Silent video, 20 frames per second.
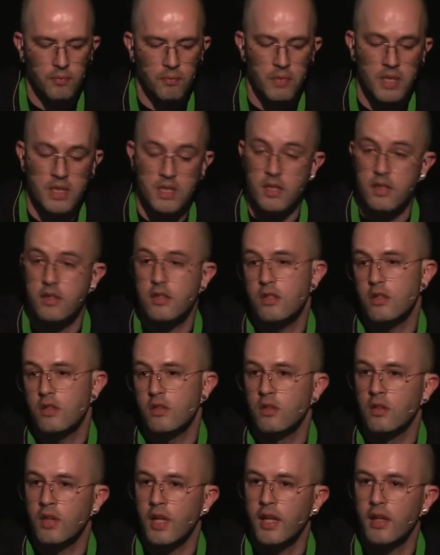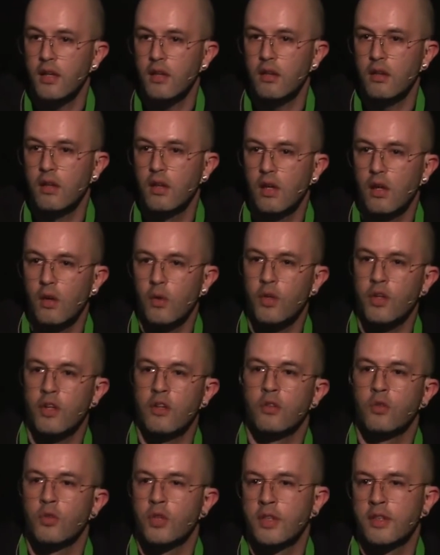message, okay? We
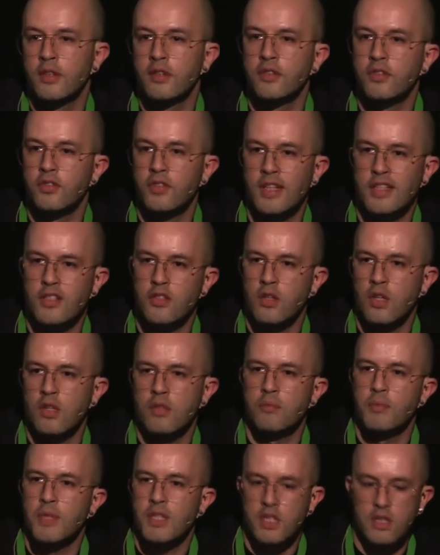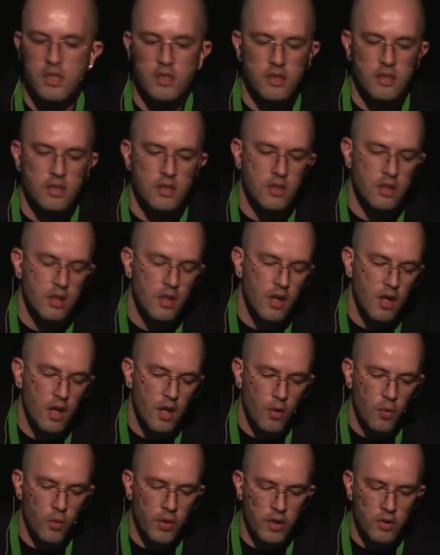could render international message.
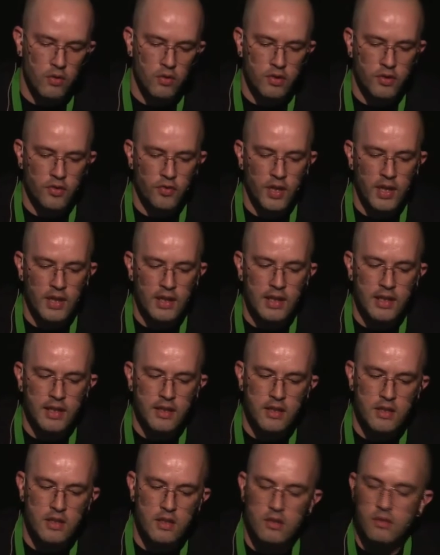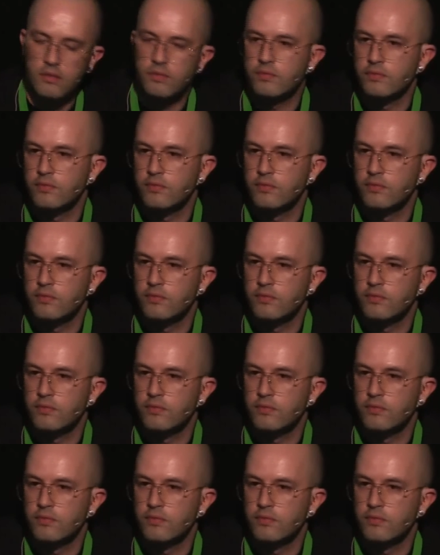We could create links.